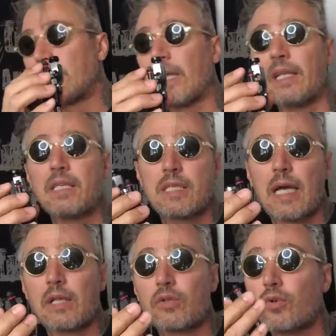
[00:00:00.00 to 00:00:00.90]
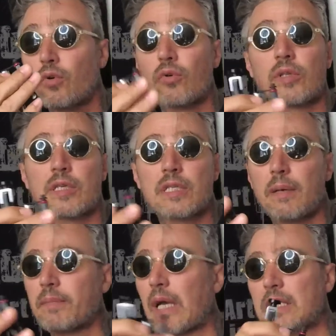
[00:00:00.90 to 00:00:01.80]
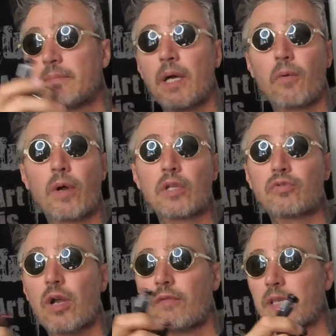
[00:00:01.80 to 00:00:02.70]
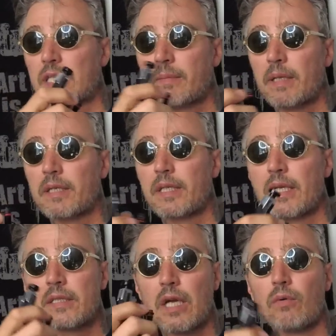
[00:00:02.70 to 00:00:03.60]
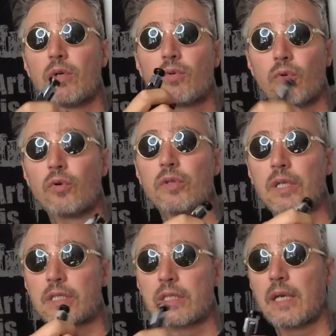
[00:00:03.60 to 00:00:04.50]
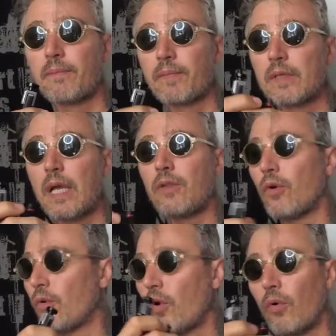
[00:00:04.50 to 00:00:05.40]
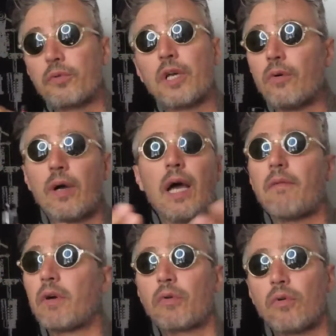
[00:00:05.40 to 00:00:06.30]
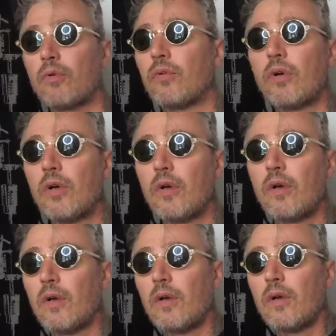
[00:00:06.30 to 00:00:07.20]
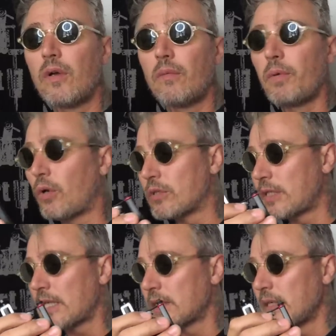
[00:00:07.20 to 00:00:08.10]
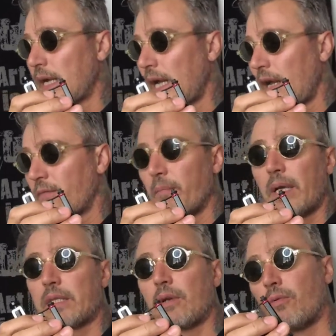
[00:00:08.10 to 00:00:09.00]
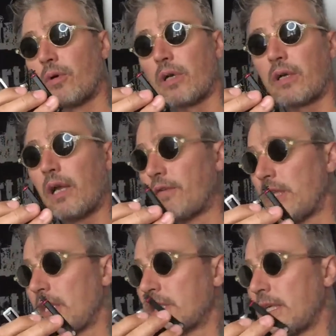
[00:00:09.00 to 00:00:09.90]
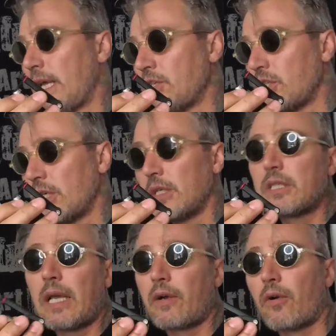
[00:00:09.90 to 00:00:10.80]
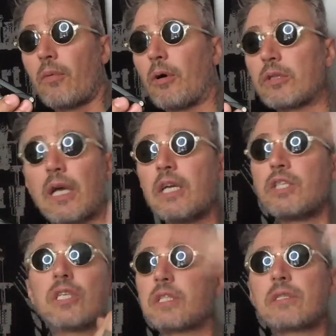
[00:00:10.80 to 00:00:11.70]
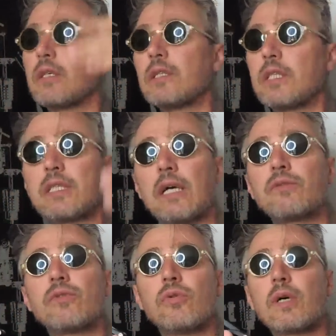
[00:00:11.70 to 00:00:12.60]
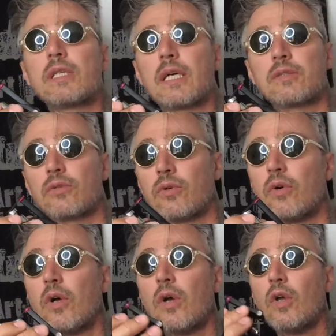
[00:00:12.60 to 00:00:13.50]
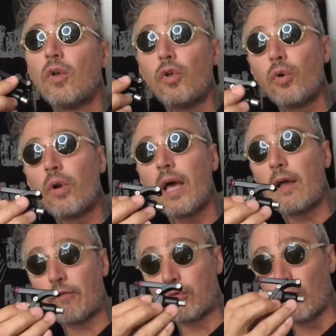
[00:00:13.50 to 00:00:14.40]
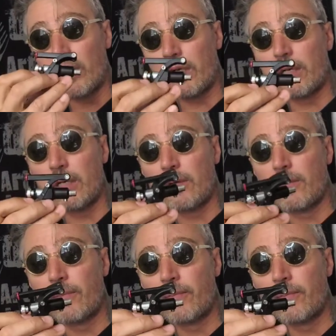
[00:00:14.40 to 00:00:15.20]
they designed to run the same. Doesn't matter where you travel, doesn't matter thing, they will run the same. They don't know, they don't have a clue because it doesn't have metal work. Everything is an engine, it's like a robot, it's designed to do what it has to do. You will have to learn